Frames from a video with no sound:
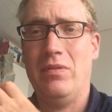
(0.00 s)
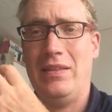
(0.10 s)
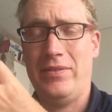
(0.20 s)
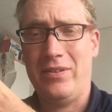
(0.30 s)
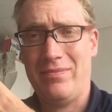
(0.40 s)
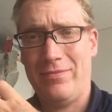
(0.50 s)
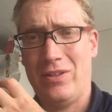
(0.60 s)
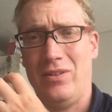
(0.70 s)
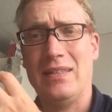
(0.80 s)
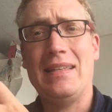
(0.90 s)
These are
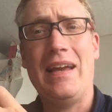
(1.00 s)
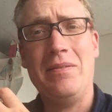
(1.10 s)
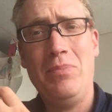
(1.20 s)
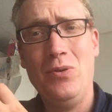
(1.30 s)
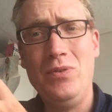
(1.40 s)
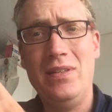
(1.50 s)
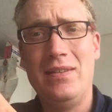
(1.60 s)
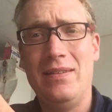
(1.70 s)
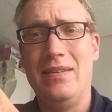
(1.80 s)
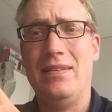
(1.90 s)
called
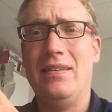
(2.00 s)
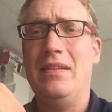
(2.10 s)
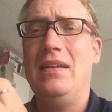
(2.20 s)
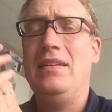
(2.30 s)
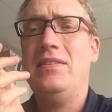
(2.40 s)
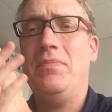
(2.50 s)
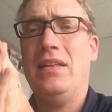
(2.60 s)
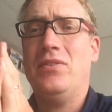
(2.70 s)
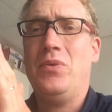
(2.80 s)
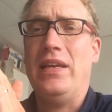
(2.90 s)
signposts. It's something
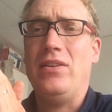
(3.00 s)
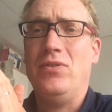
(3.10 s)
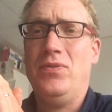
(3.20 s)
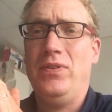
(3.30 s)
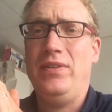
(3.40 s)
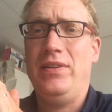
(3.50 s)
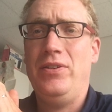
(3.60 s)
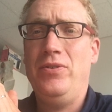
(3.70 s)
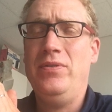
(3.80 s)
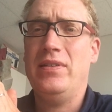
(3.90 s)
that's quite useful to
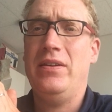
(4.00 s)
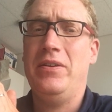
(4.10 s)
use.